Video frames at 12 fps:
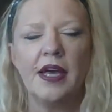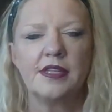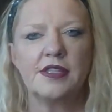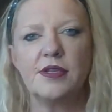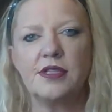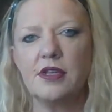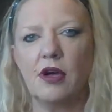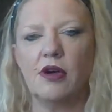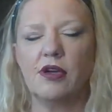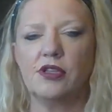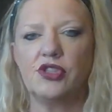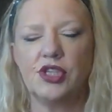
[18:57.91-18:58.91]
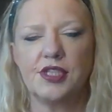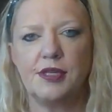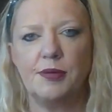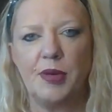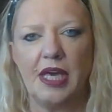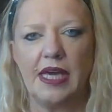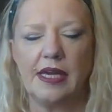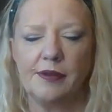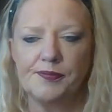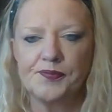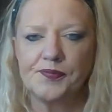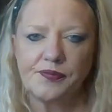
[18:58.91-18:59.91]
So it's not just to be
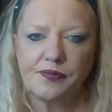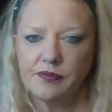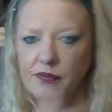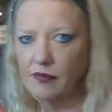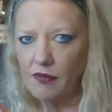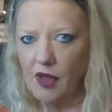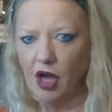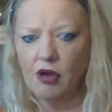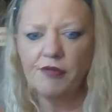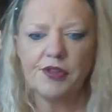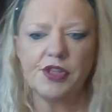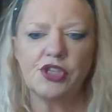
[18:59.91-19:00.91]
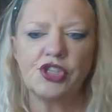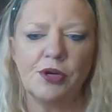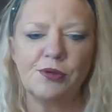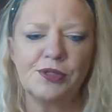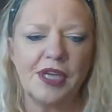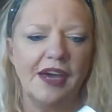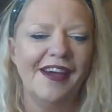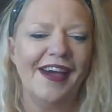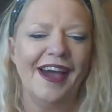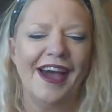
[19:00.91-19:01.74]
over the shoulder.